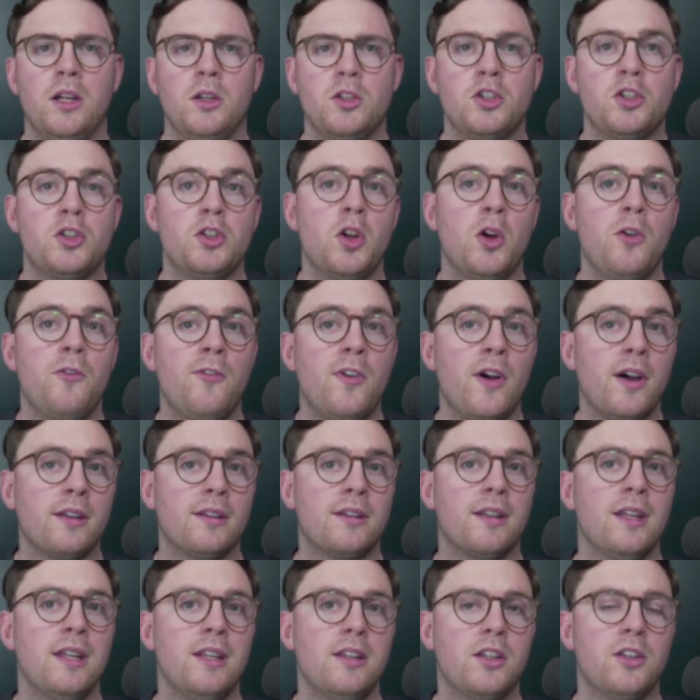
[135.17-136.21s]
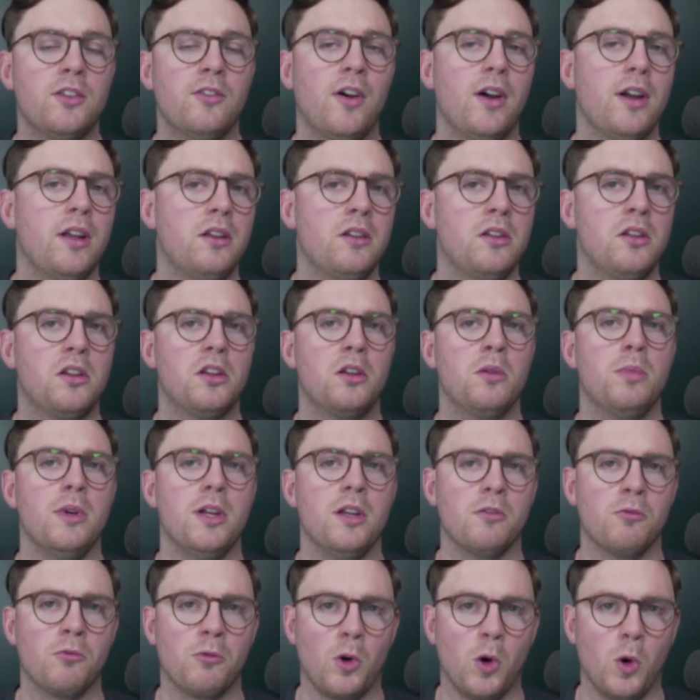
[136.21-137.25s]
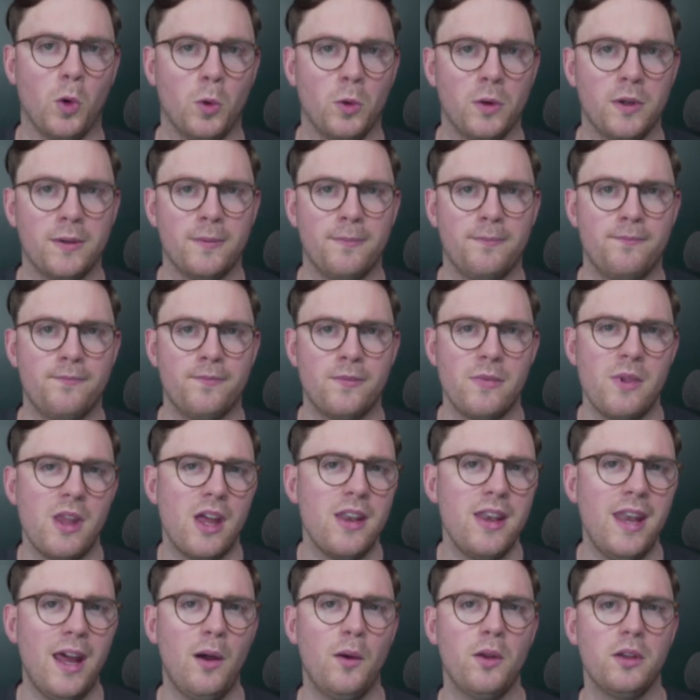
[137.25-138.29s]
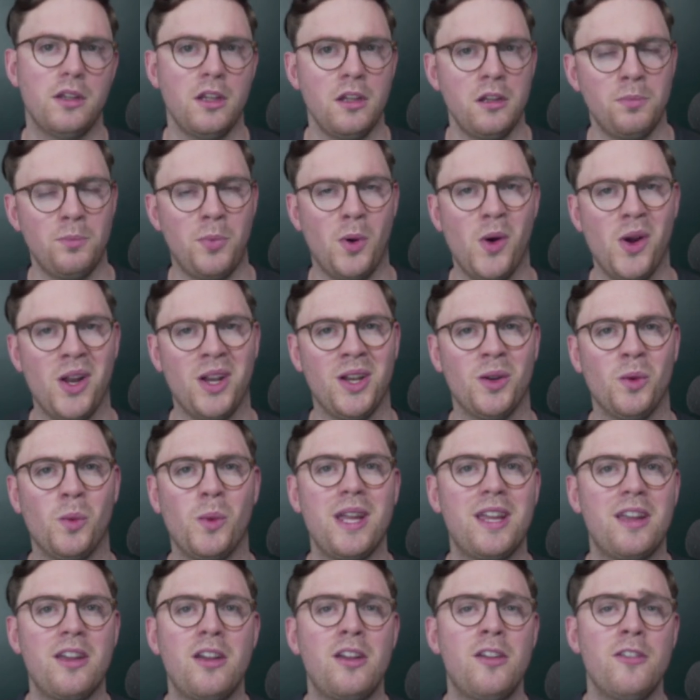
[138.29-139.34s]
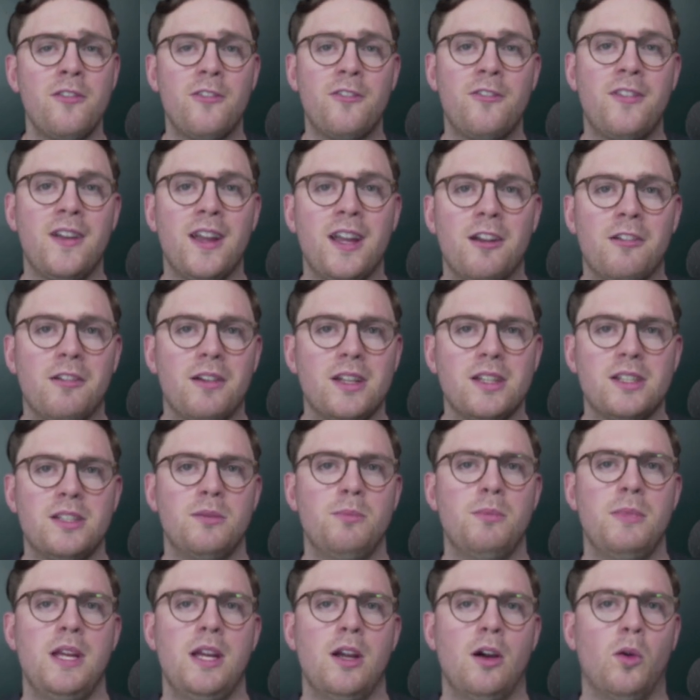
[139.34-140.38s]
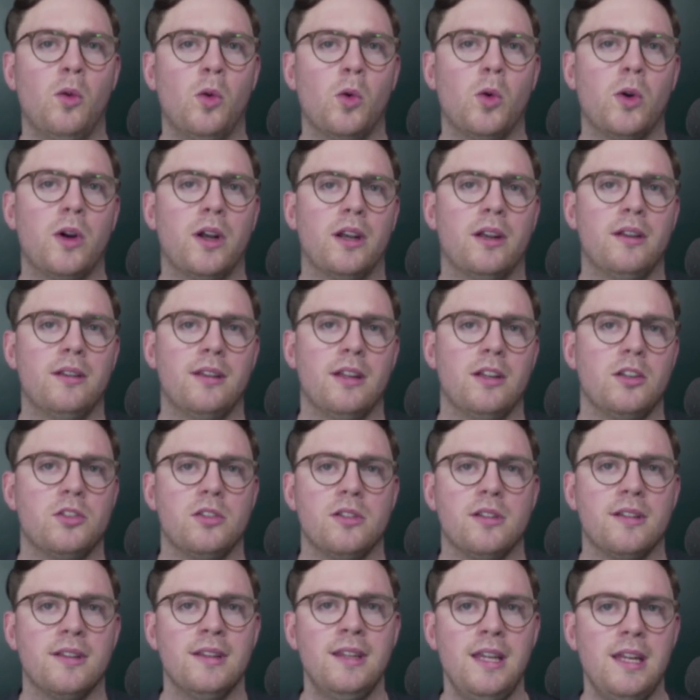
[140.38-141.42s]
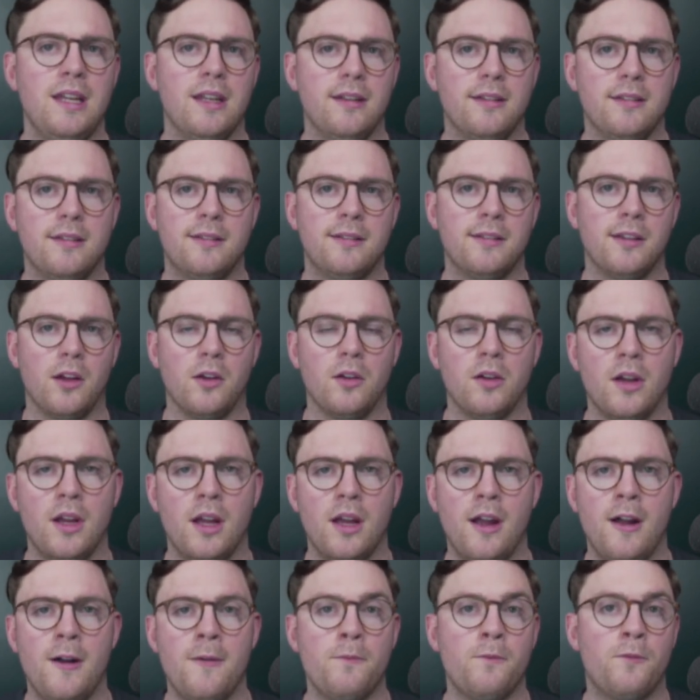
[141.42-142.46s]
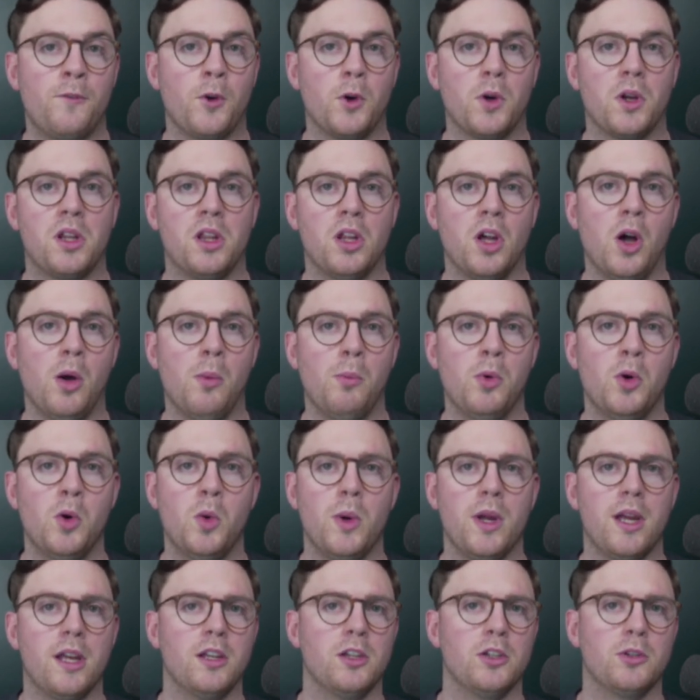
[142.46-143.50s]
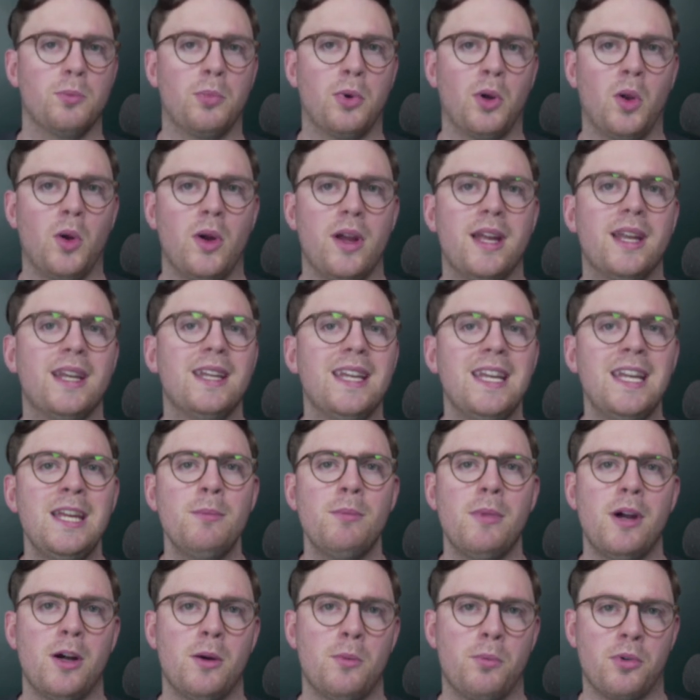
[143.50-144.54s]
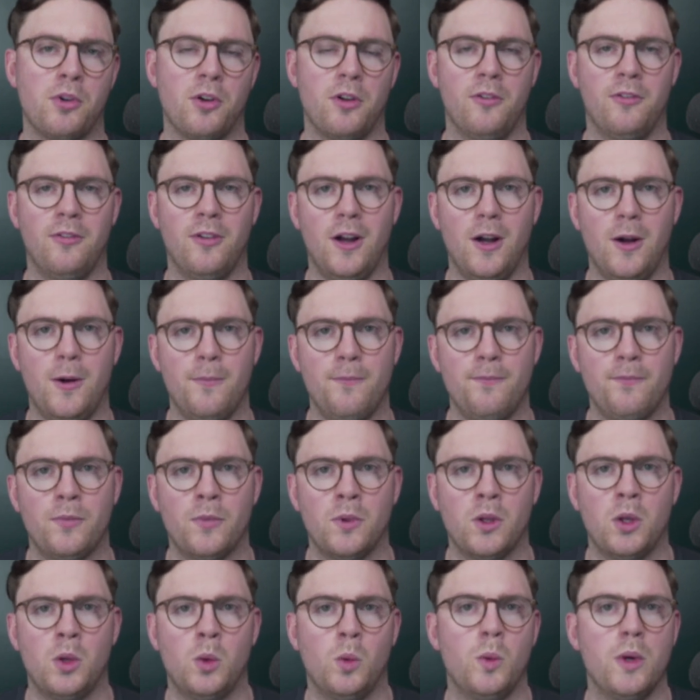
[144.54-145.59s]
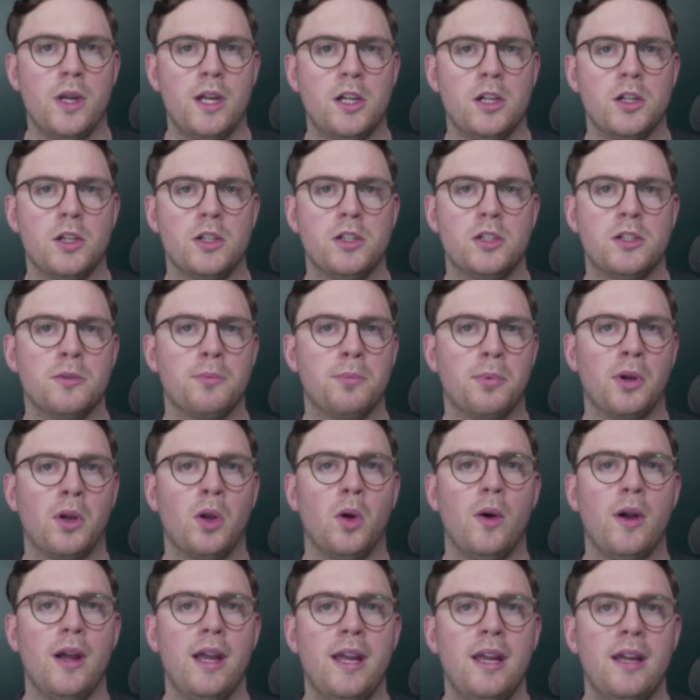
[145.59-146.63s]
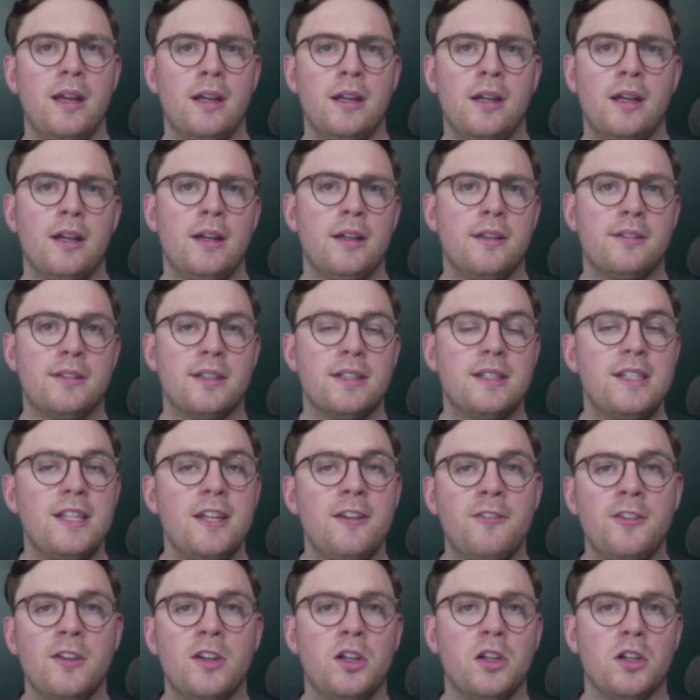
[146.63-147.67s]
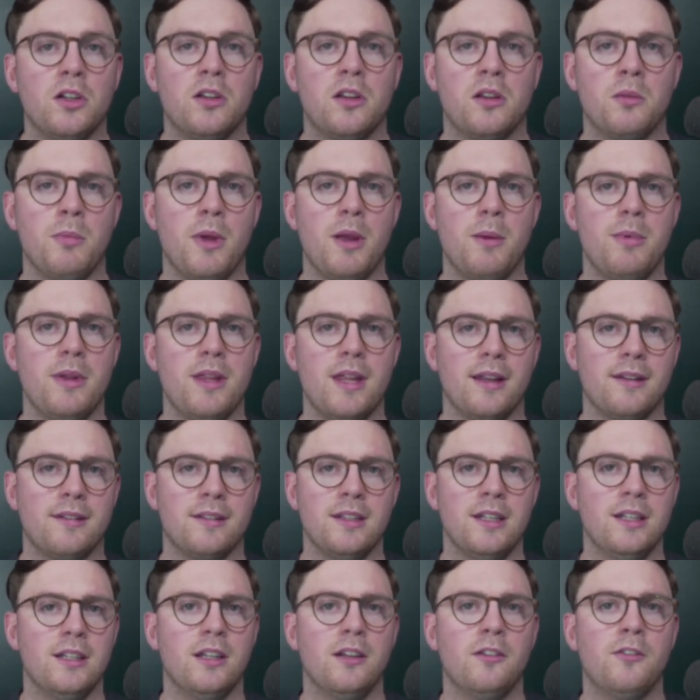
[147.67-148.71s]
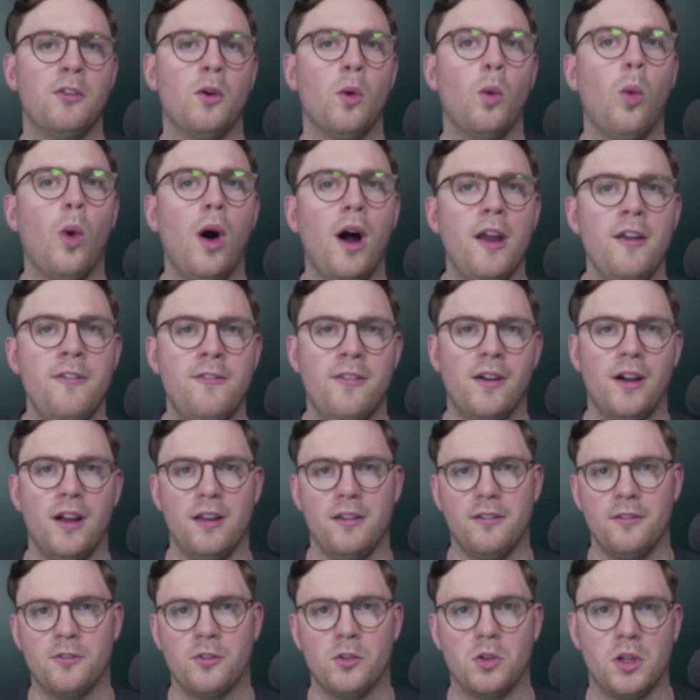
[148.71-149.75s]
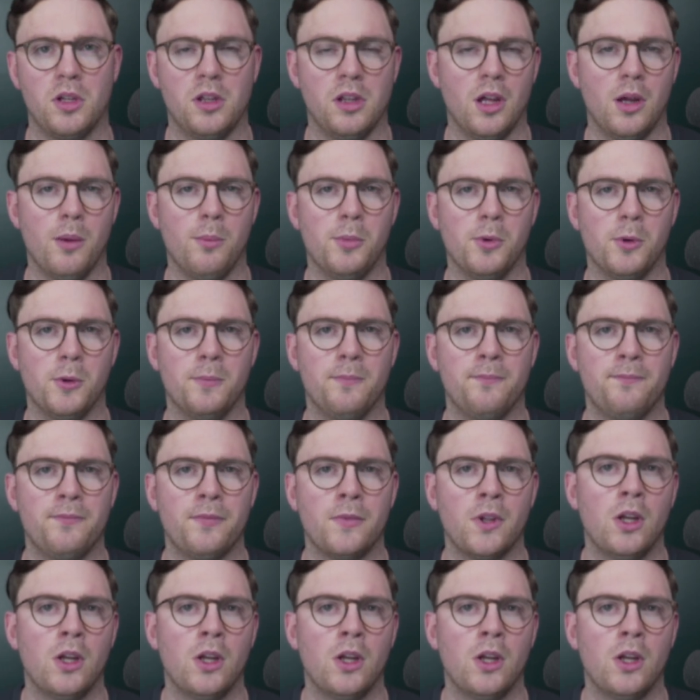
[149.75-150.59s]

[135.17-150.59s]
just know firstly, the device needs to be enrolled. And now at this point, we can configure it to meet our organization's needs. So for example, we can deploy an email profile. We could deploy certificates. Maybe that's needed for Wi-Fi, for example.